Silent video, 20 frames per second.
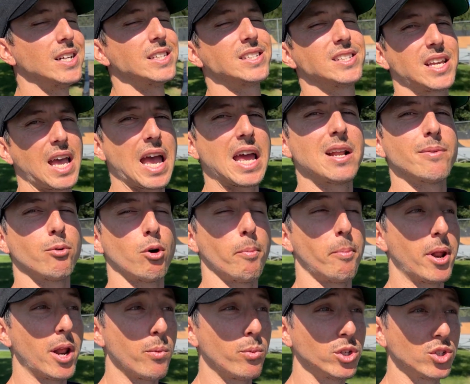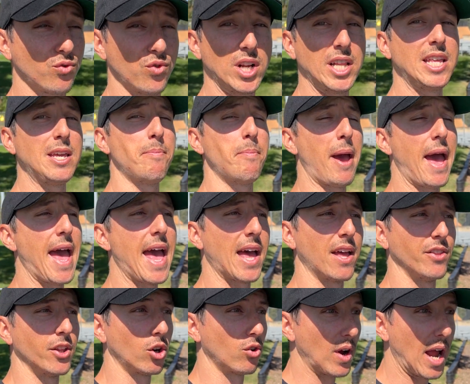unskateable, but it was really
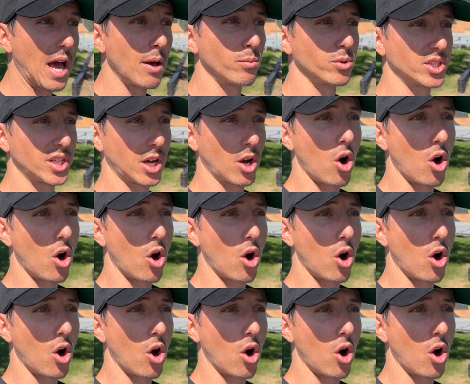bad. The ground was like